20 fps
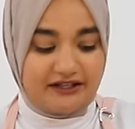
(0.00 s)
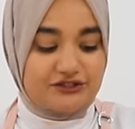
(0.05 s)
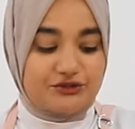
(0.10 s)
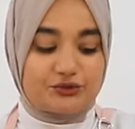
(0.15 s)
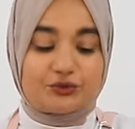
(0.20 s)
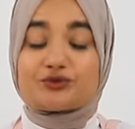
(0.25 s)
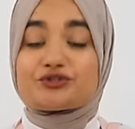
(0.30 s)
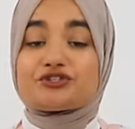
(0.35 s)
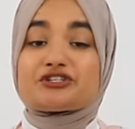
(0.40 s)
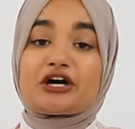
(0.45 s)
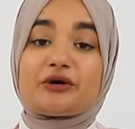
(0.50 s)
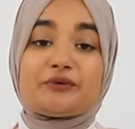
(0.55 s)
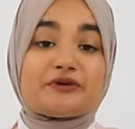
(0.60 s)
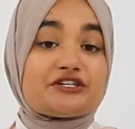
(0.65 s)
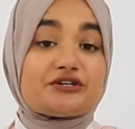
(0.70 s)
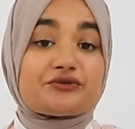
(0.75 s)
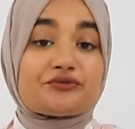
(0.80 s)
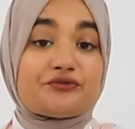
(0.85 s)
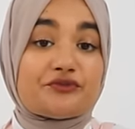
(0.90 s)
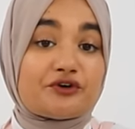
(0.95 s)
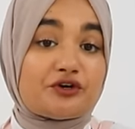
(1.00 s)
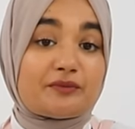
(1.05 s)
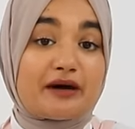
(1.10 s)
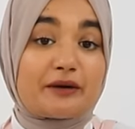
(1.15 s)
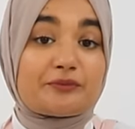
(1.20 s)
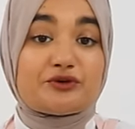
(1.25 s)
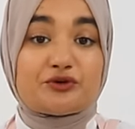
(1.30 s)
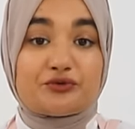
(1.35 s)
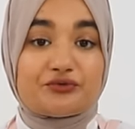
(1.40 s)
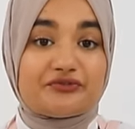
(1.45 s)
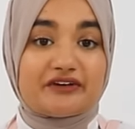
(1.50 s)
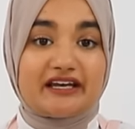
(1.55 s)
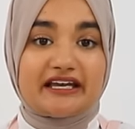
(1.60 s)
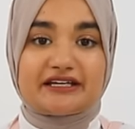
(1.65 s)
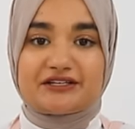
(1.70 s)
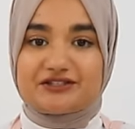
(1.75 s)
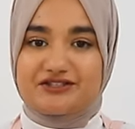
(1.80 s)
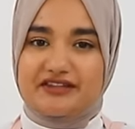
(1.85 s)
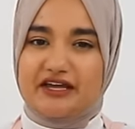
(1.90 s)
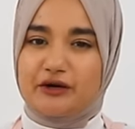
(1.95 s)
it's also going to firm up your
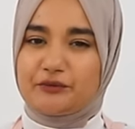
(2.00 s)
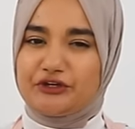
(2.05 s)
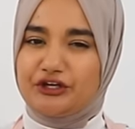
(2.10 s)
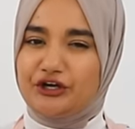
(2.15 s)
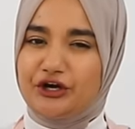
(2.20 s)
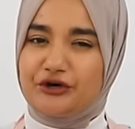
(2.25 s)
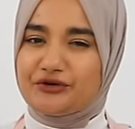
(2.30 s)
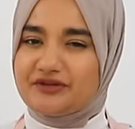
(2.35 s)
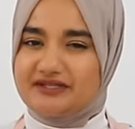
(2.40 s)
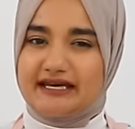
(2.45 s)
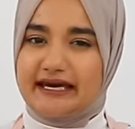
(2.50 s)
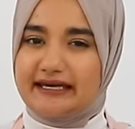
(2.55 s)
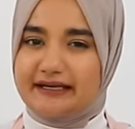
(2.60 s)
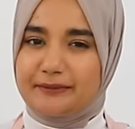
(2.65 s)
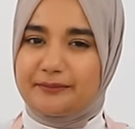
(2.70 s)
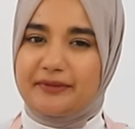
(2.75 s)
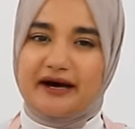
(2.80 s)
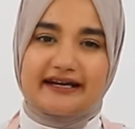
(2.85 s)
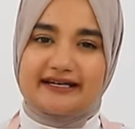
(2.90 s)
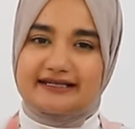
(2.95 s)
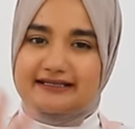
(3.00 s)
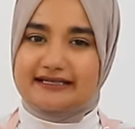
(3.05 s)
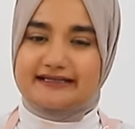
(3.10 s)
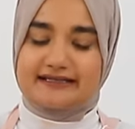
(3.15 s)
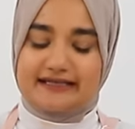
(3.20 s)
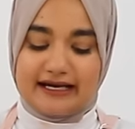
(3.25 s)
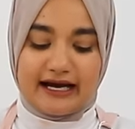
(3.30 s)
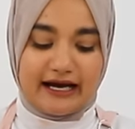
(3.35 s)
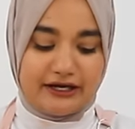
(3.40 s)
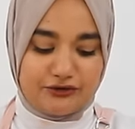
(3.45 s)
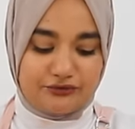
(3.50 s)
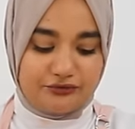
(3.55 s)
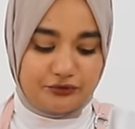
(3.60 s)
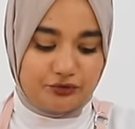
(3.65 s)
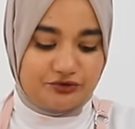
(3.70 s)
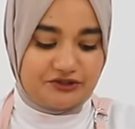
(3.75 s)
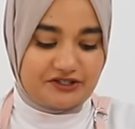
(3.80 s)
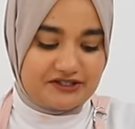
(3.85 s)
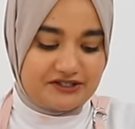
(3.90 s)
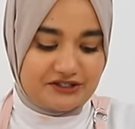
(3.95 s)
filling so that when you go to take a bite, it doesn't kind of
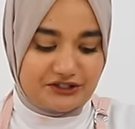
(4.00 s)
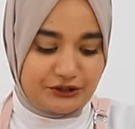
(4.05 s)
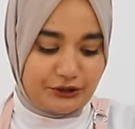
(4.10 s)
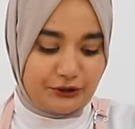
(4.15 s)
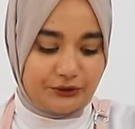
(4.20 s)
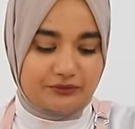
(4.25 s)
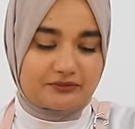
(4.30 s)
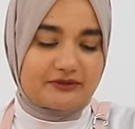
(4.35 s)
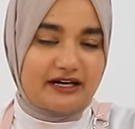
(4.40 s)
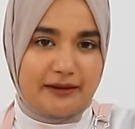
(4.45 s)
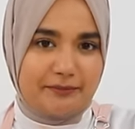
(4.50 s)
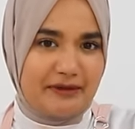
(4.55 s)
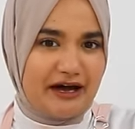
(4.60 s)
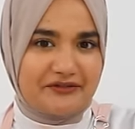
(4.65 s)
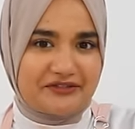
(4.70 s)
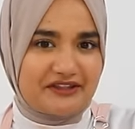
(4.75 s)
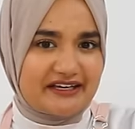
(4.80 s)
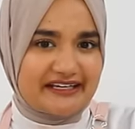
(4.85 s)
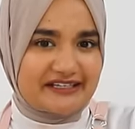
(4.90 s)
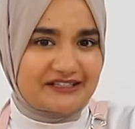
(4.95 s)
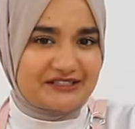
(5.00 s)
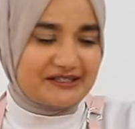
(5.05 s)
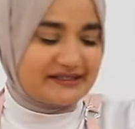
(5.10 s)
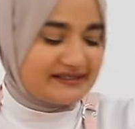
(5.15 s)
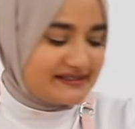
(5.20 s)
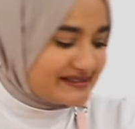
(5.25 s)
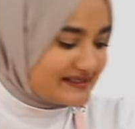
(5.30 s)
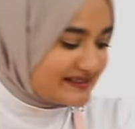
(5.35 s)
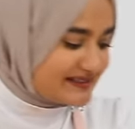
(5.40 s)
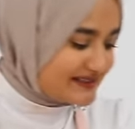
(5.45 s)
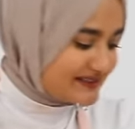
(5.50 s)
all just, you know, come out the edges.